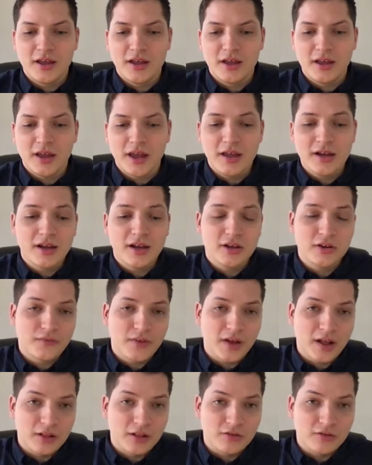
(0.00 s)
any kind of
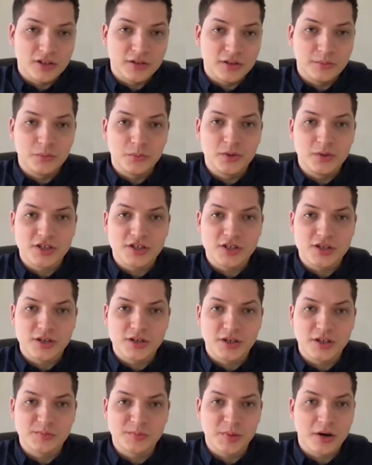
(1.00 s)
algorithm which
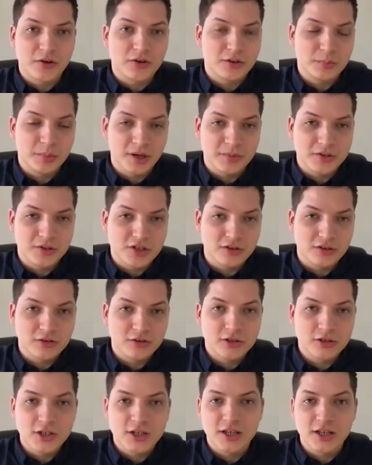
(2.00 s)
is powered by machine
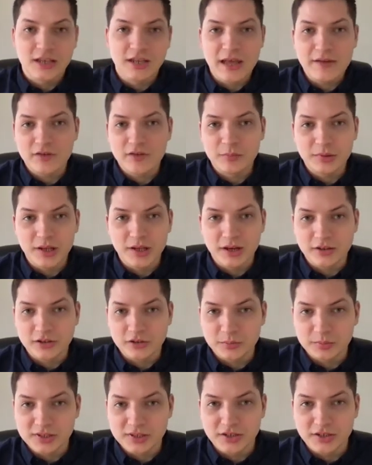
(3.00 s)
learning can never be
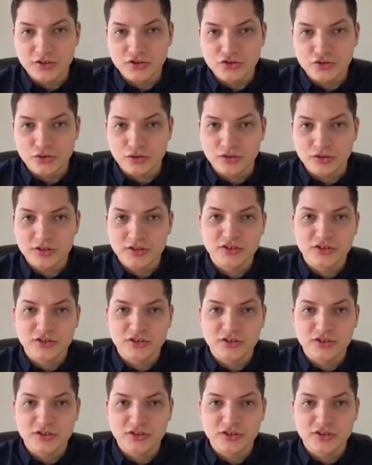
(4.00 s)
100% sure.